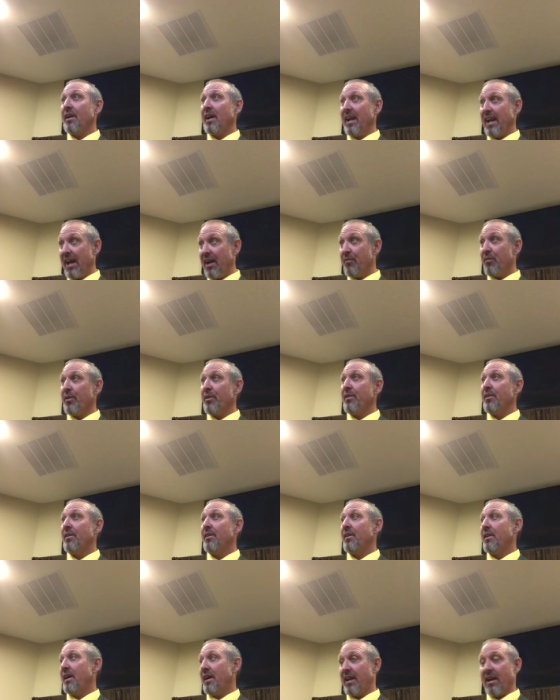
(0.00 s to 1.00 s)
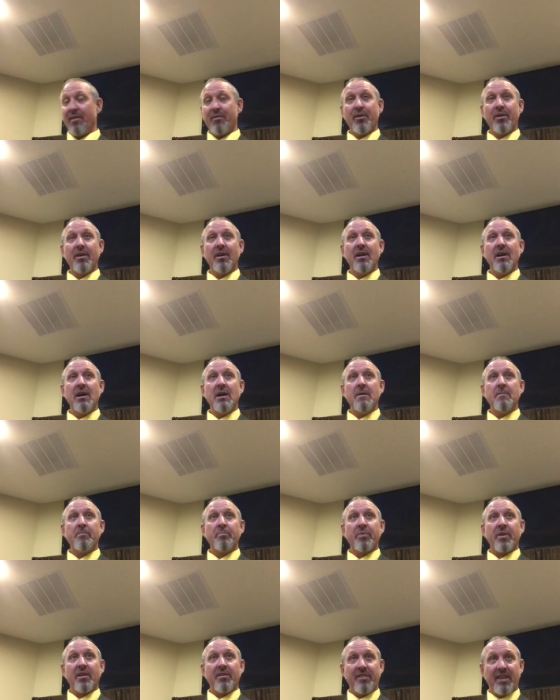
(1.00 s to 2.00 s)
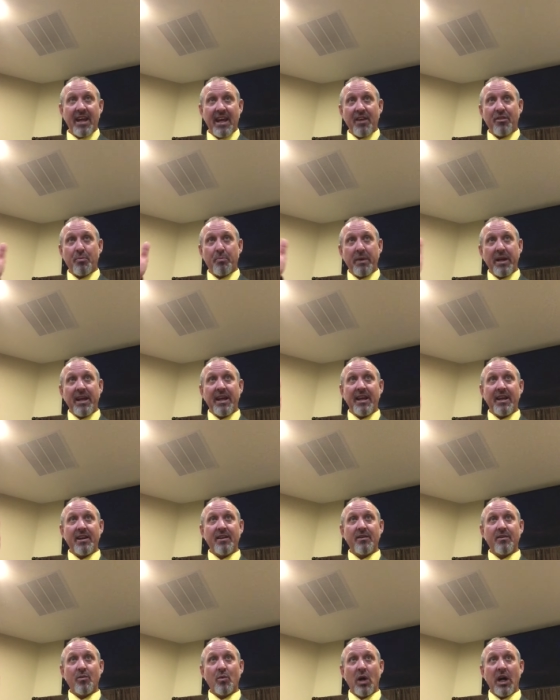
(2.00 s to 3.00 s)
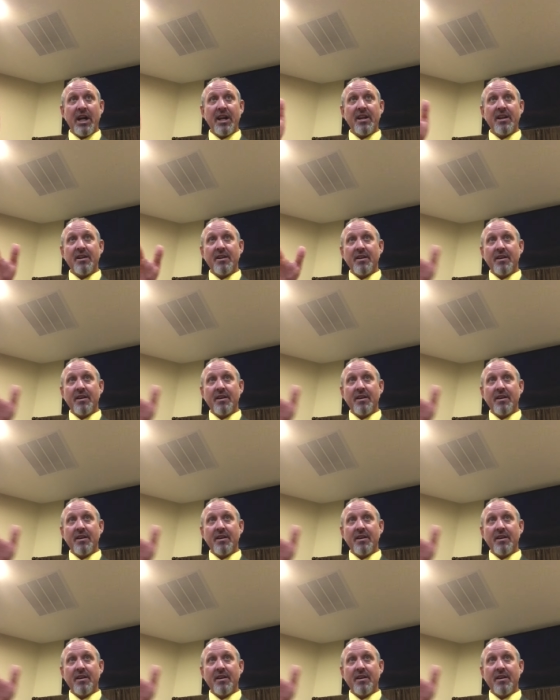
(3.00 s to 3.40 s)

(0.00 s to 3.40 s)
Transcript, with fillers: and ever and ever. Death being what?